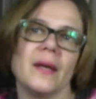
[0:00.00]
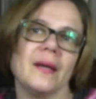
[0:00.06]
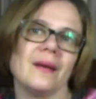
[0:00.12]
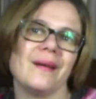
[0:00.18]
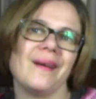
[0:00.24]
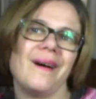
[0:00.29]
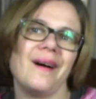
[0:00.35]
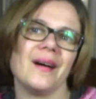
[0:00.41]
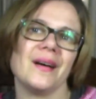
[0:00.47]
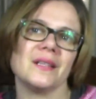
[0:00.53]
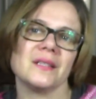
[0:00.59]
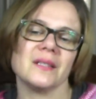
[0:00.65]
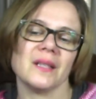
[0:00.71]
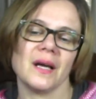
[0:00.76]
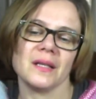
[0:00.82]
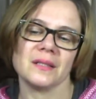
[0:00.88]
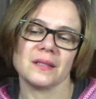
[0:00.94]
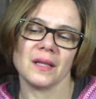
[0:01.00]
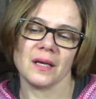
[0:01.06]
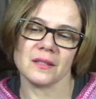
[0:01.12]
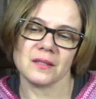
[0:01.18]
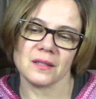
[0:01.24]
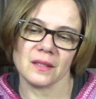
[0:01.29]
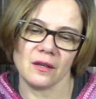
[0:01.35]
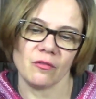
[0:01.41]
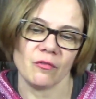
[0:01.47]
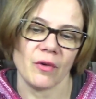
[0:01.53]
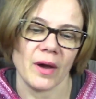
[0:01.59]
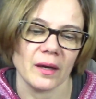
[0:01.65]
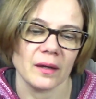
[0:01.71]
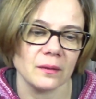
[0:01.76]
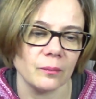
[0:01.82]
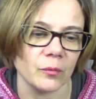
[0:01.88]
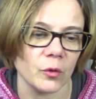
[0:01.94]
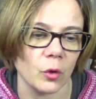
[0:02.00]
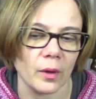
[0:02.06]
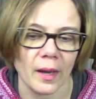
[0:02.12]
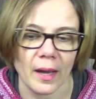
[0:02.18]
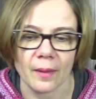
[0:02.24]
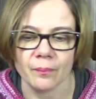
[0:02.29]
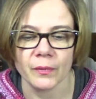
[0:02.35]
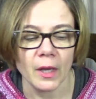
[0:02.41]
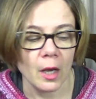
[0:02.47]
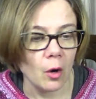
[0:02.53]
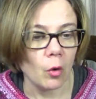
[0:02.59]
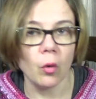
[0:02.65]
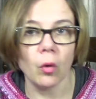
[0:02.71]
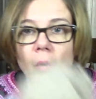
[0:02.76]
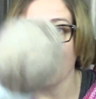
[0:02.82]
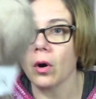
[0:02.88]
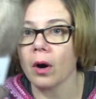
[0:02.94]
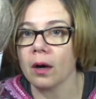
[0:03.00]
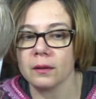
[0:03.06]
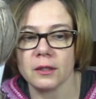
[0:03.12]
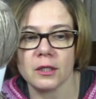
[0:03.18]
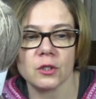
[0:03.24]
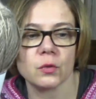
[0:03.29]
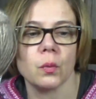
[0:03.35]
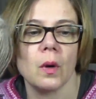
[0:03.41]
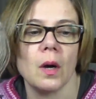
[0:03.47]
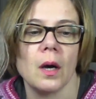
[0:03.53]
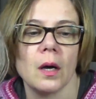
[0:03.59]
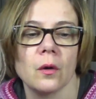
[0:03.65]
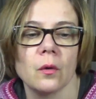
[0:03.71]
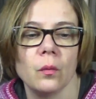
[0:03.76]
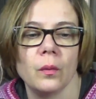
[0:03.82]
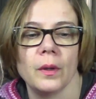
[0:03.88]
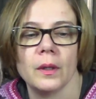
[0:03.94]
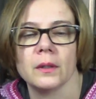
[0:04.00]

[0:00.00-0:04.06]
a nice, nice, nice effect, okay. Or this one